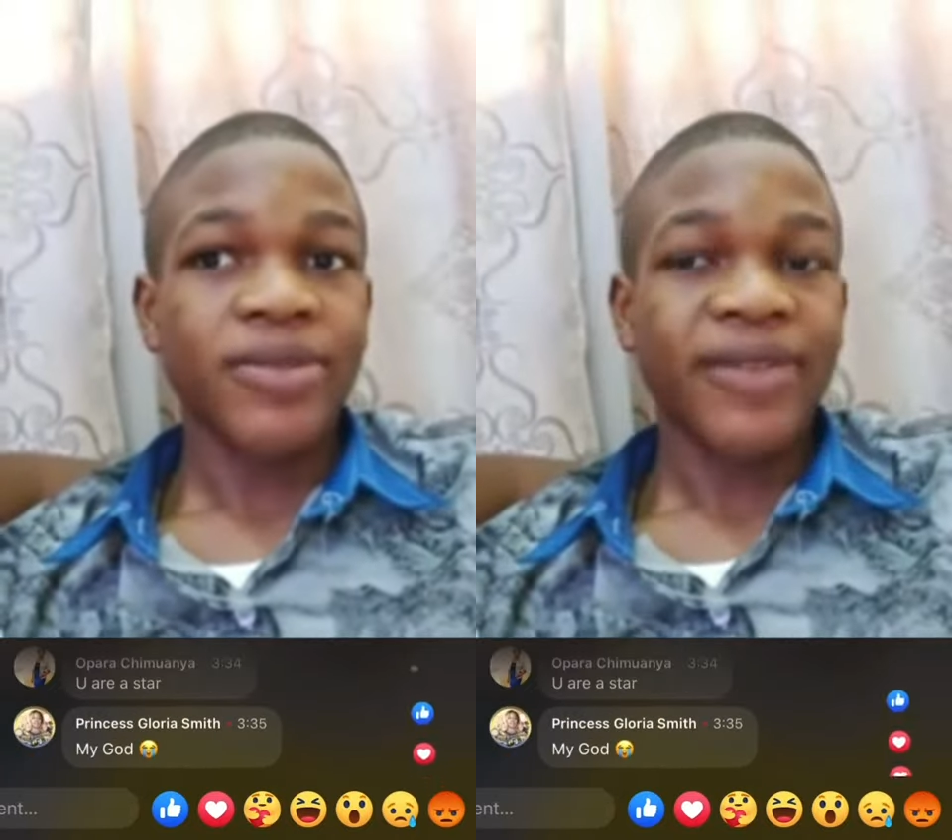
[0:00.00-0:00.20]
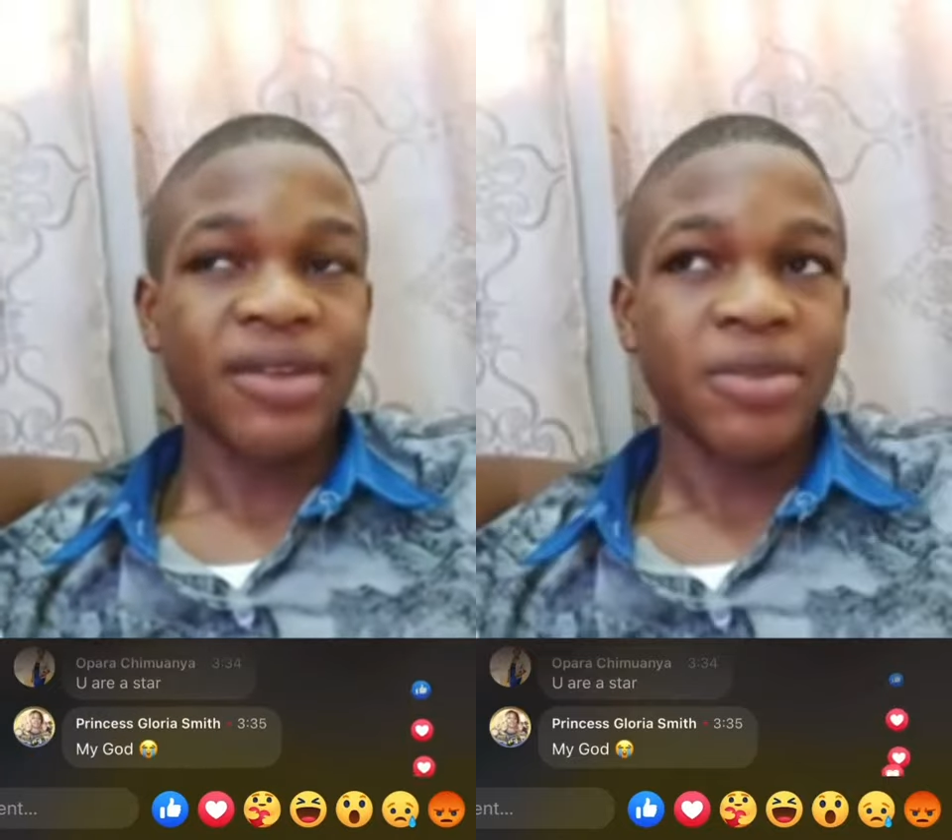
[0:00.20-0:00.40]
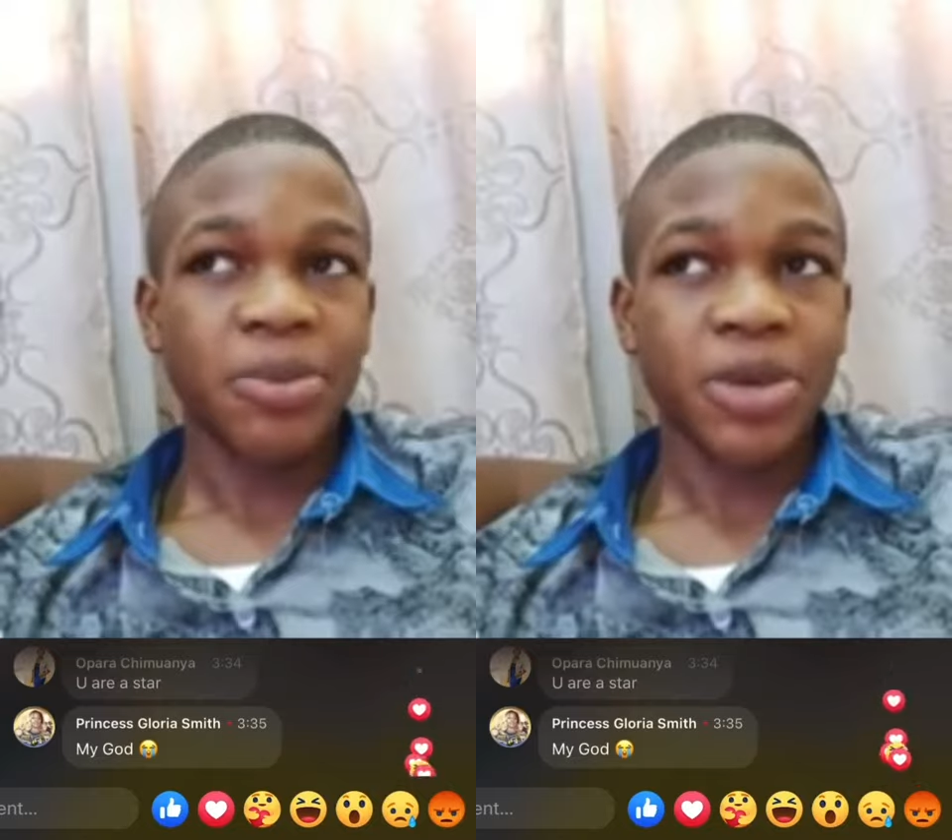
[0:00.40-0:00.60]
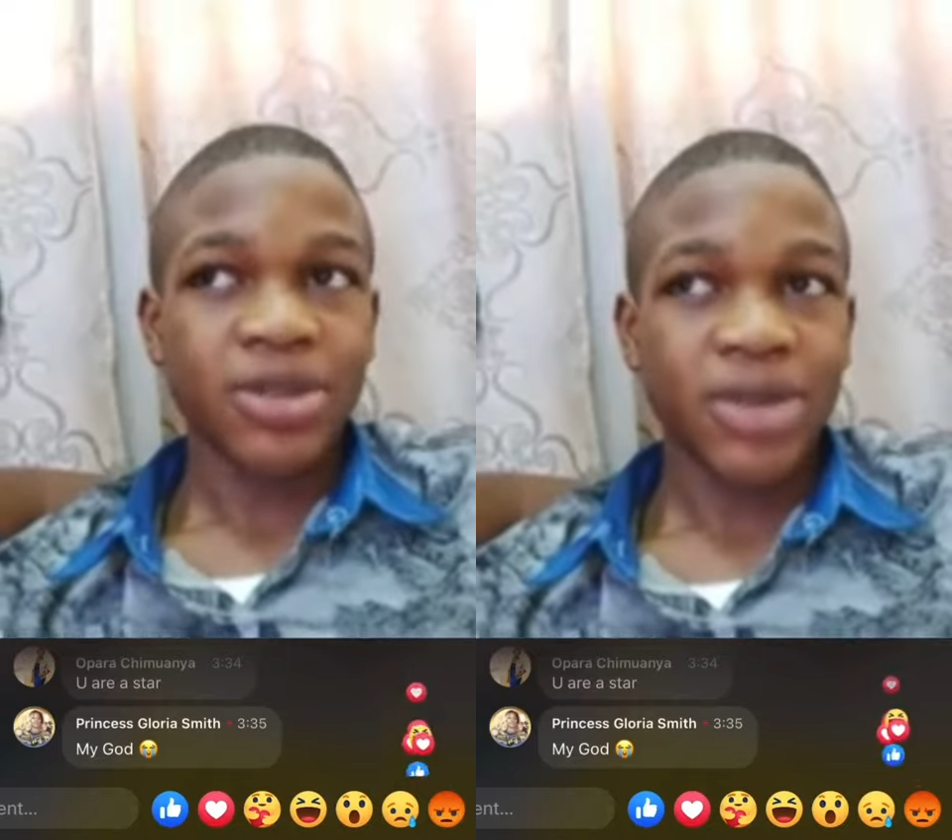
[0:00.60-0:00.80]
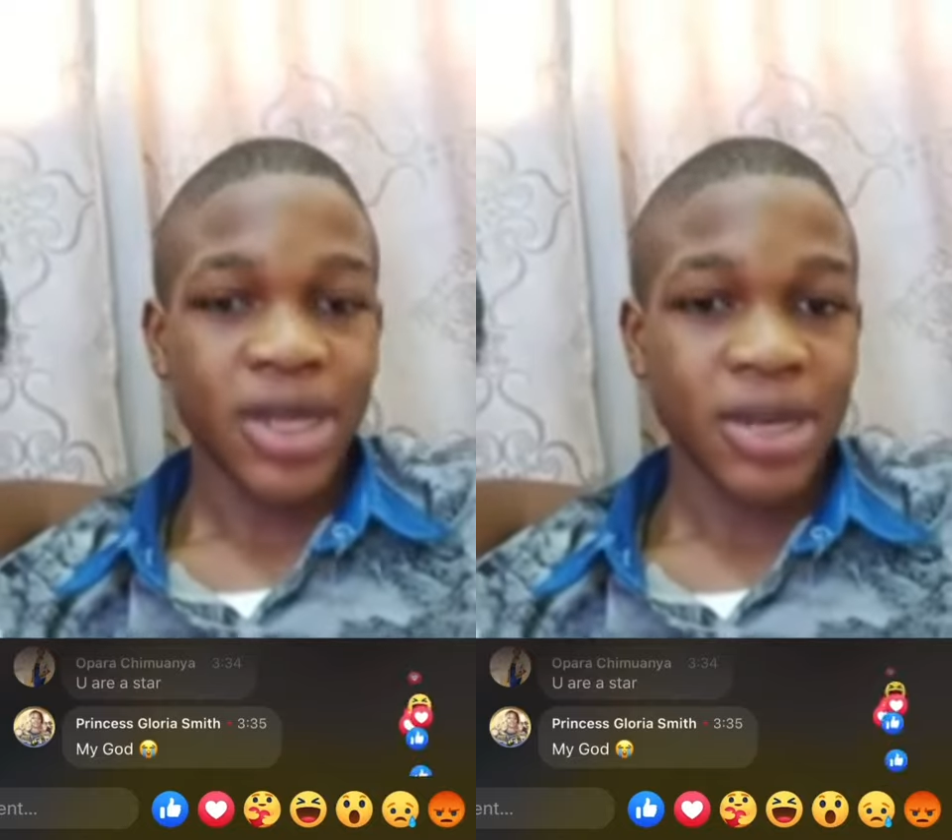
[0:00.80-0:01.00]
if I
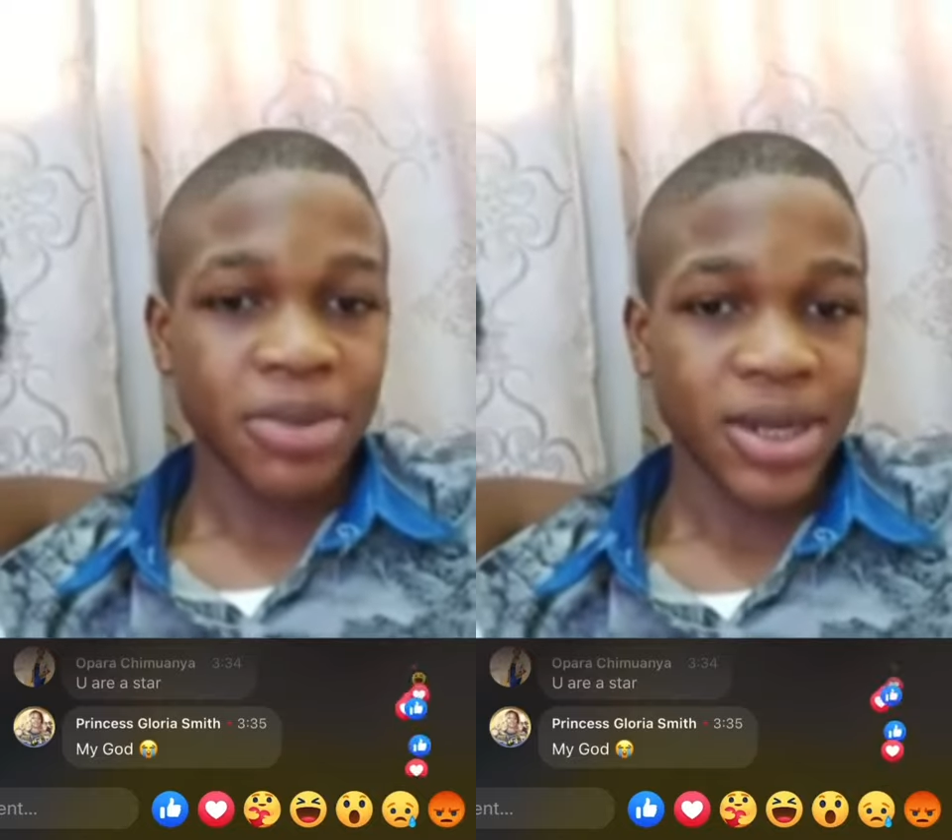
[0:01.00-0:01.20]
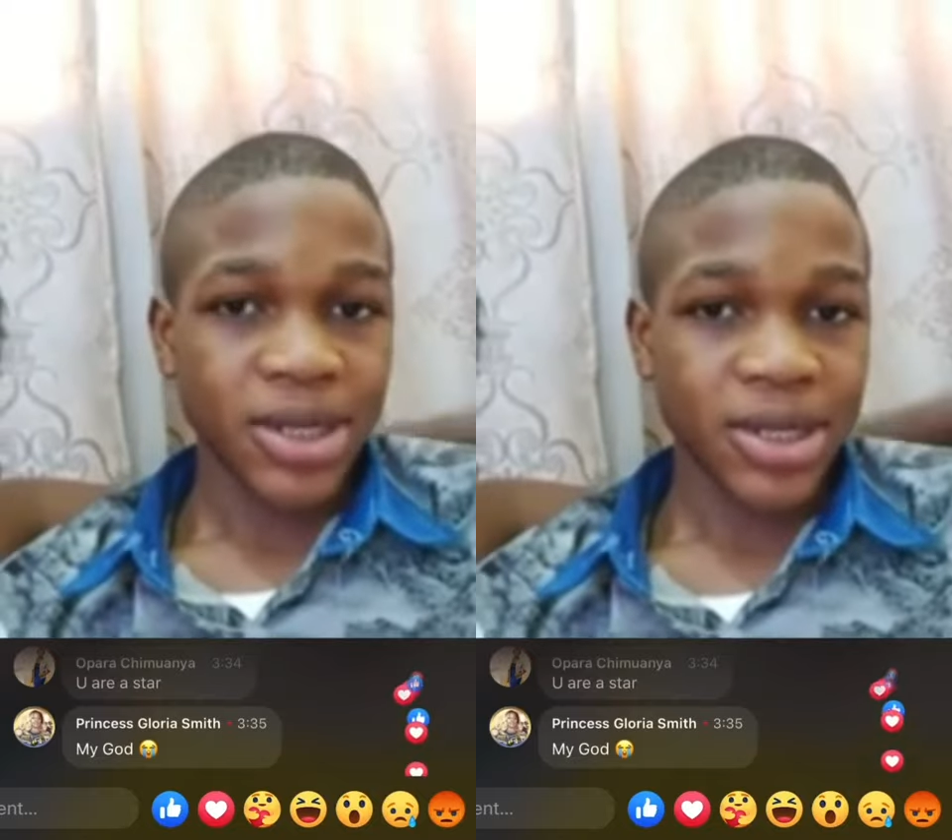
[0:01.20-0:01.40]
report to anybody.